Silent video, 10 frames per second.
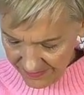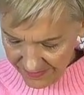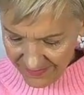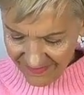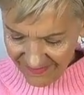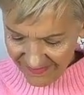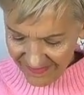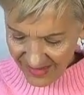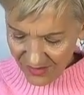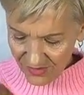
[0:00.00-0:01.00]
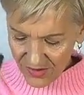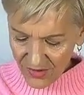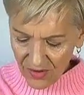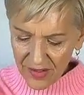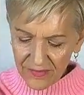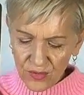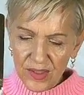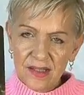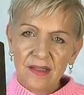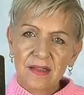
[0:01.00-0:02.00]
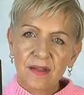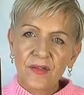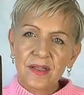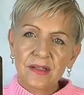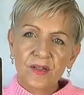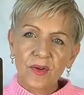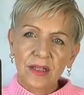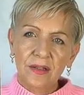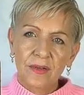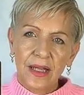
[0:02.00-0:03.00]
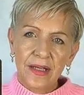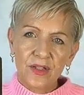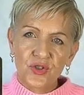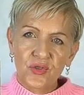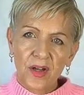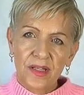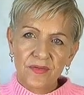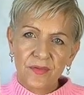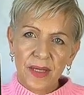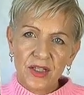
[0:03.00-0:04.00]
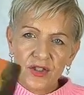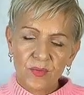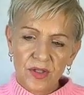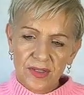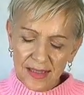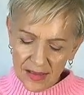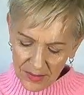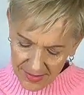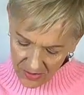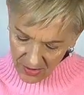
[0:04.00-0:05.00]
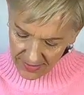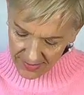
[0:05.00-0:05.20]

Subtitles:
You got the nine of voices. So this is directly related to transformation, which is sleepless nights